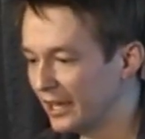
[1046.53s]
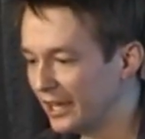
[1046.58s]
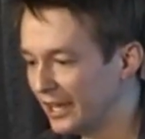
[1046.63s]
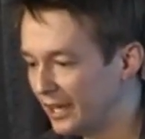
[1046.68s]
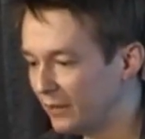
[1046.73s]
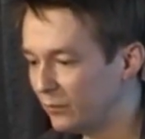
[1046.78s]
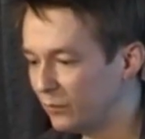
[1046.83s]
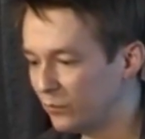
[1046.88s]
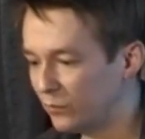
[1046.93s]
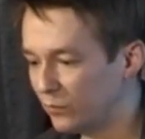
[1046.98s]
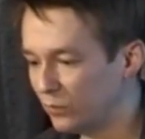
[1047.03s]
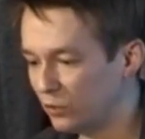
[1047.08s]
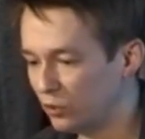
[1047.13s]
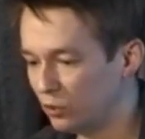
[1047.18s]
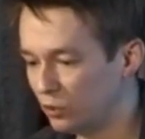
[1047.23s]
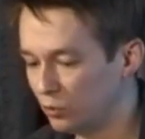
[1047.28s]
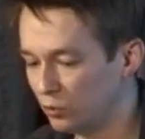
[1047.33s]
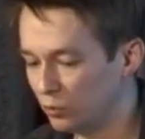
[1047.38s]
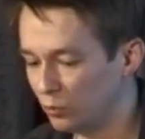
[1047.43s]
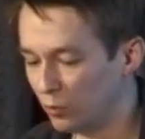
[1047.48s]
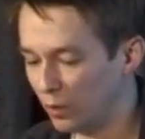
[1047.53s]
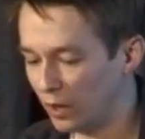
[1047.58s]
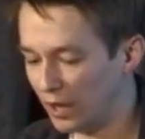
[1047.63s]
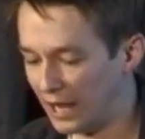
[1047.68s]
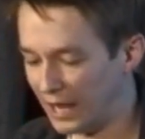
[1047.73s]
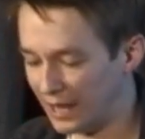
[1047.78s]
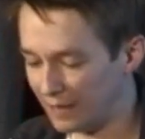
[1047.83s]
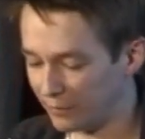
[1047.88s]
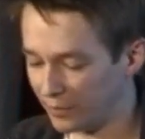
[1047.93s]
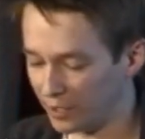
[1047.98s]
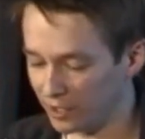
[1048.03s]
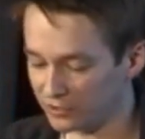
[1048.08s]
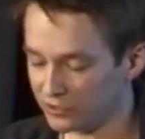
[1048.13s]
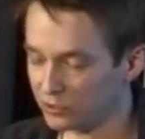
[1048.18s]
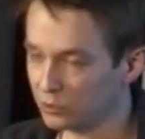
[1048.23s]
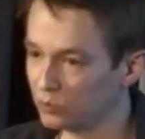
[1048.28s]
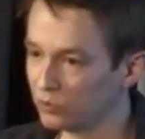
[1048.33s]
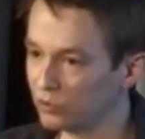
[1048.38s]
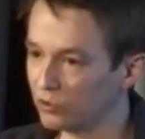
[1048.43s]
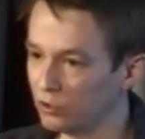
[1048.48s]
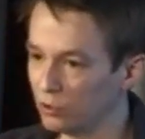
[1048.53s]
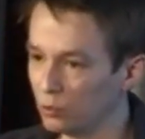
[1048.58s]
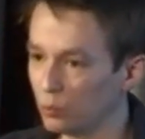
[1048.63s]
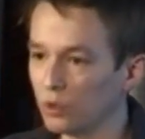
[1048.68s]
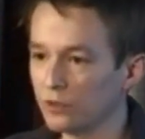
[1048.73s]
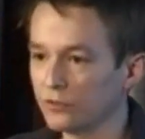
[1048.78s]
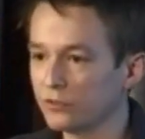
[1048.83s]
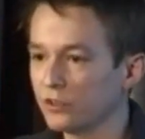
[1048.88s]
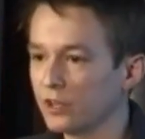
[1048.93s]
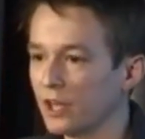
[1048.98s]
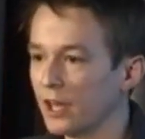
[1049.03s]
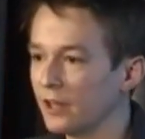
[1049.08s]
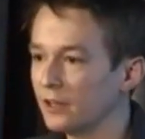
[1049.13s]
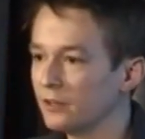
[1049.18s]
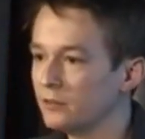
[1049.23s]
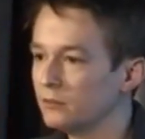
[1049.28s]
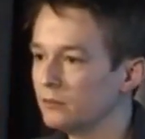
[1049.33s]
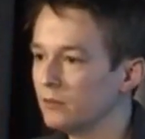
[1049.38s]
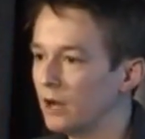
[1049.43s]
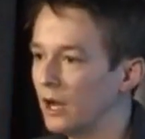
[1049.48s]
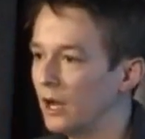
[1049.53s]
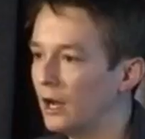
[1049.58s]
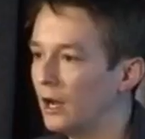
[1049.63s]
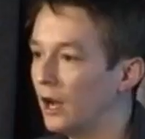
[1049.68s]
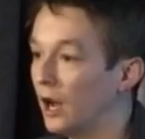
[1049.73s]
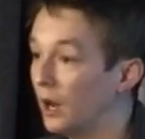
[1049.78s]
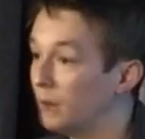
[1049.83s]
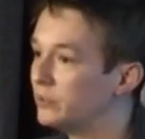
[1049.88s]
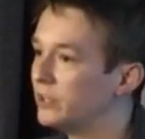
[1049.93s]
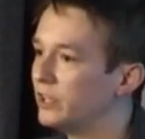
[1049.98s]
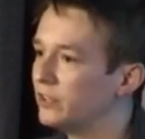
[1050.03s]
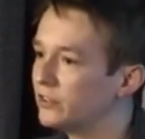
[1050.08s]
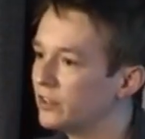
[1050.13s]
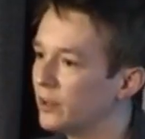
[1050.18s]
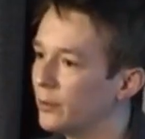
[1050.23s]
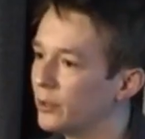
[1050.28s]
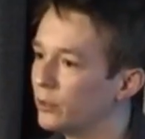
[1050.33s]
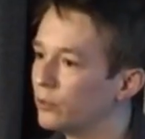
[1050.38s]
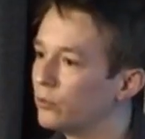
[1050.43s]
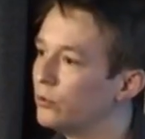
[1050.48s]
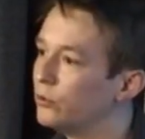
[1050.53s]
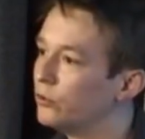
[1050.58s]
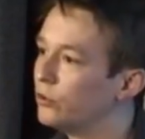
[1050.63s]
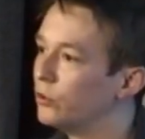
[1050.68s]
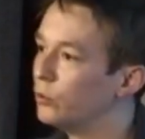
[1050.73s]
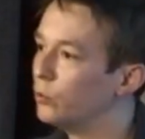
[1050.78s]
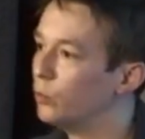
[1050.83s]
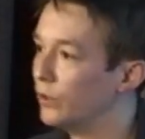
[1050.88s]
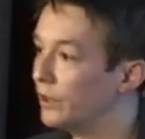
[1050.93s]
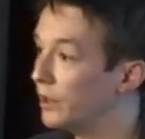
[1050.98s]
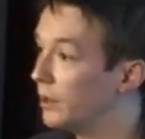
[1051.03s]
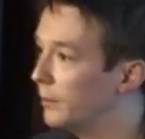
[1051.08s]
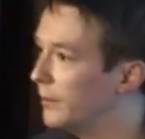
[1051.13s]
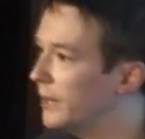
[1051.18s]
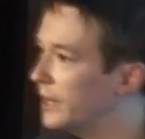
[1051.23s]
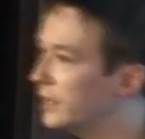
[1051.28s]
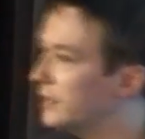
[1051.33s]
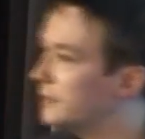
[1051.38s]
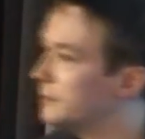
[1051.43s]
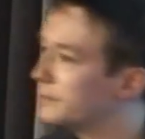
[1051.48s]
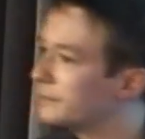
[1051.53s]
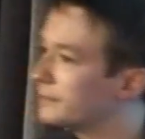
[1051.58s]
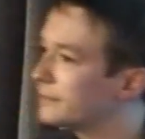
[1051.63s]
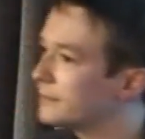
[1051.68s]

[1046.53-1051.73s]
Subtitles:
If you have articles that you want to get updates coming through to within a minute,